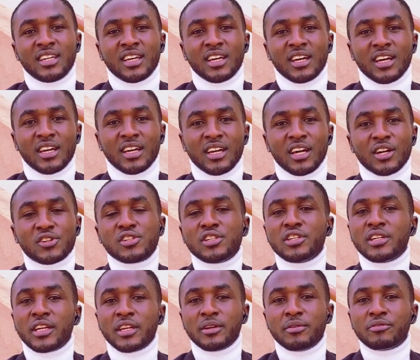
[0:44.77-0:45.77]
I actually
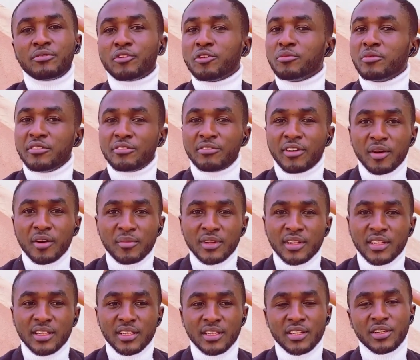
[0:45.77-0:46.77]
came from a
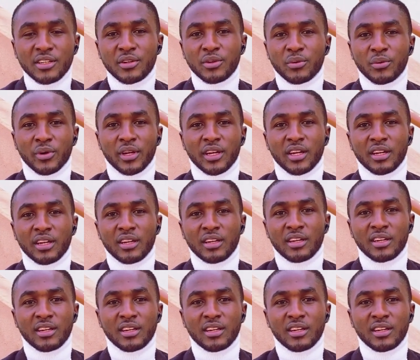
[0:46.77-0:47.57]
family where